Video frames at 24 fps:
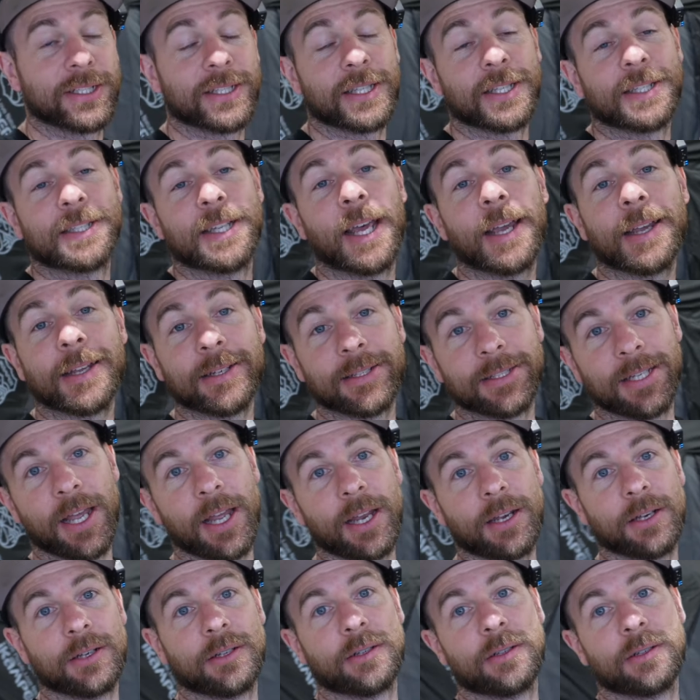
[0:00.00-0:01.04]
is the second
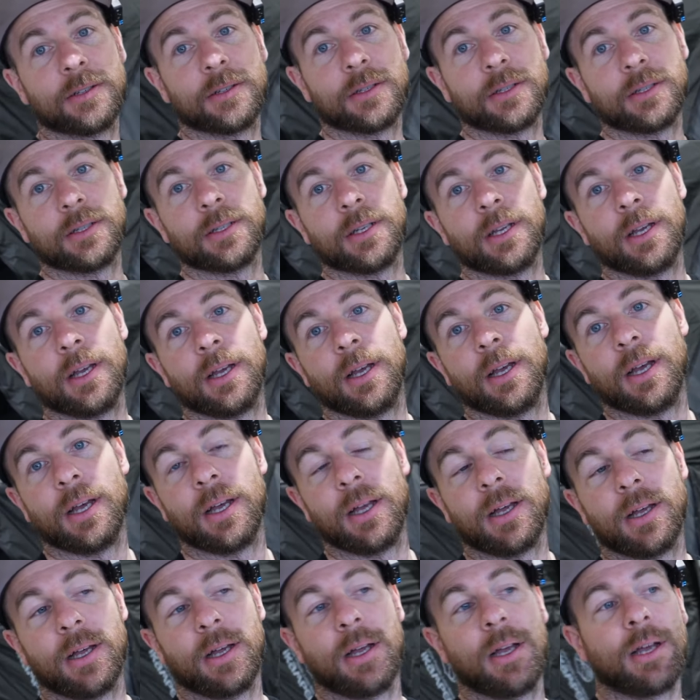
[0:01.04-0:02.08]
tent
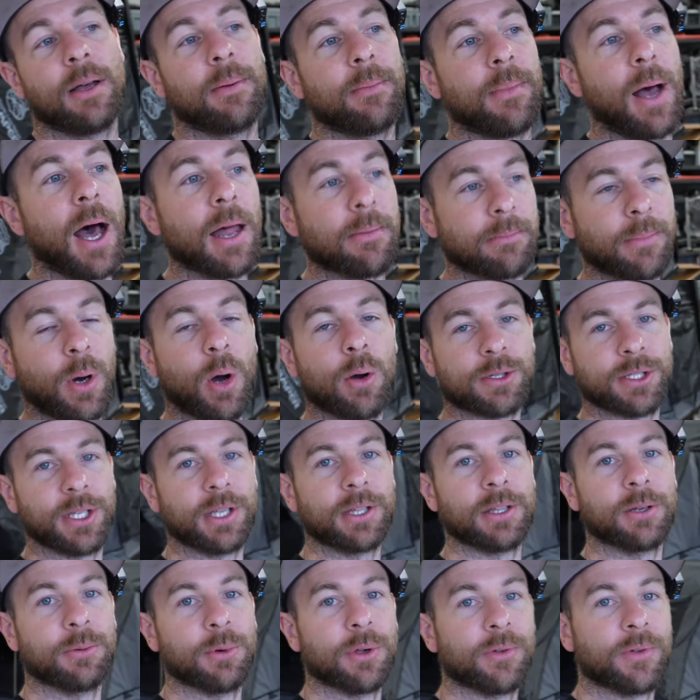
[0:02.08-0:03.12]

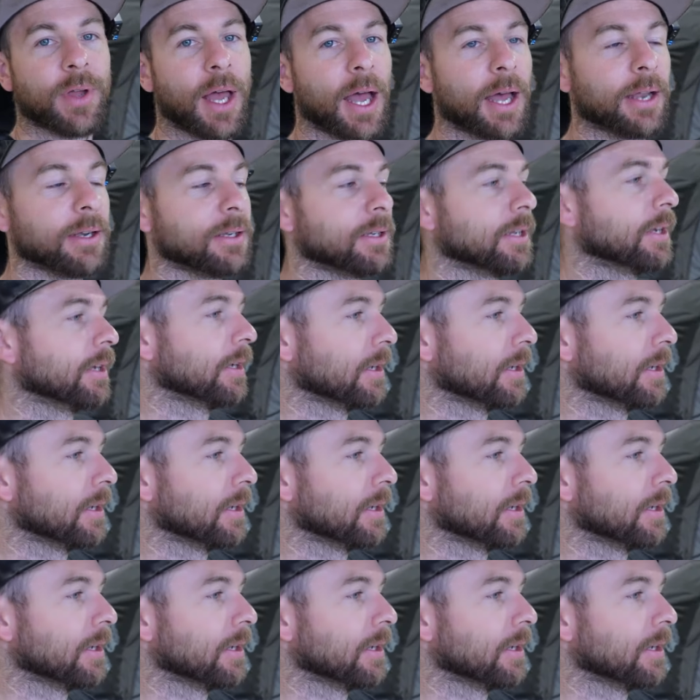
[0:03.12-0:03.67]
unboxing that we've had.